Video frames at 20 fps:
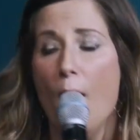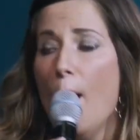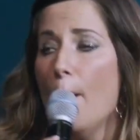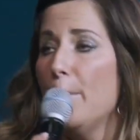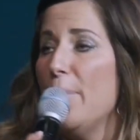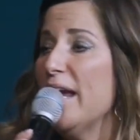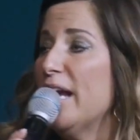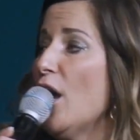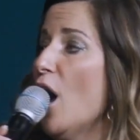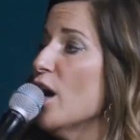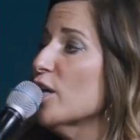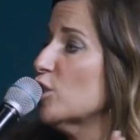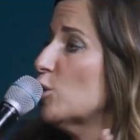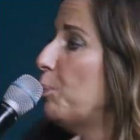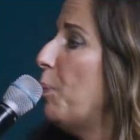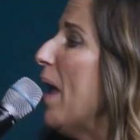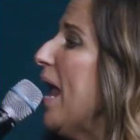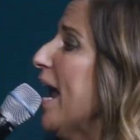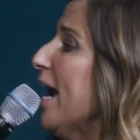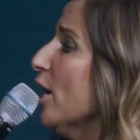Because
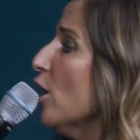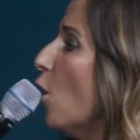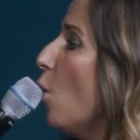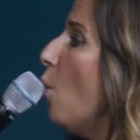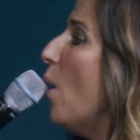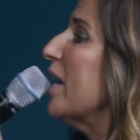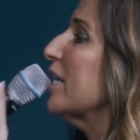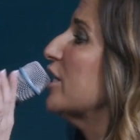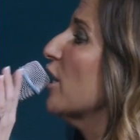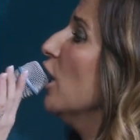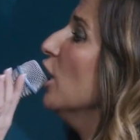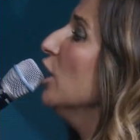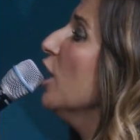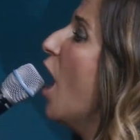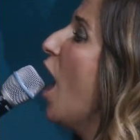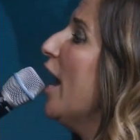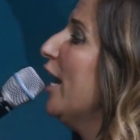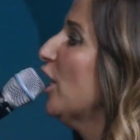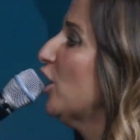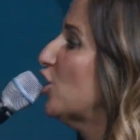Peter was a
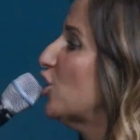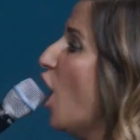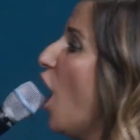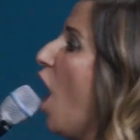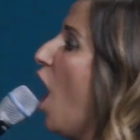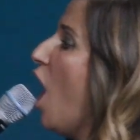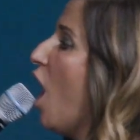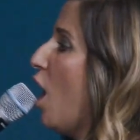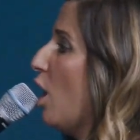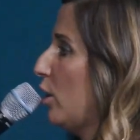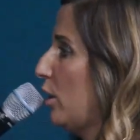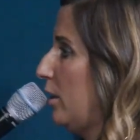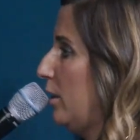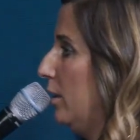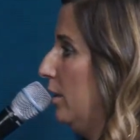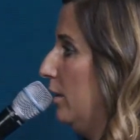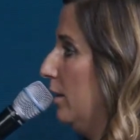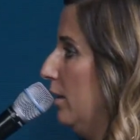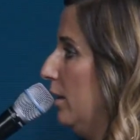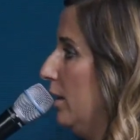lot of talk
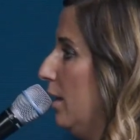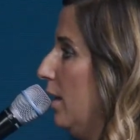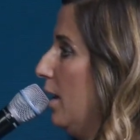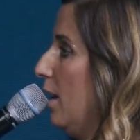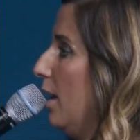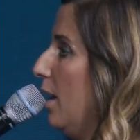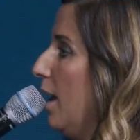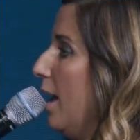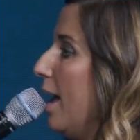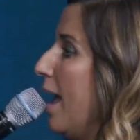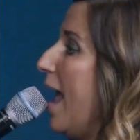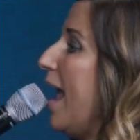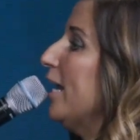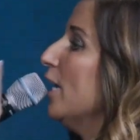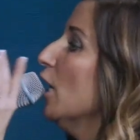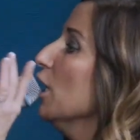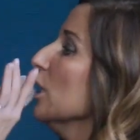and a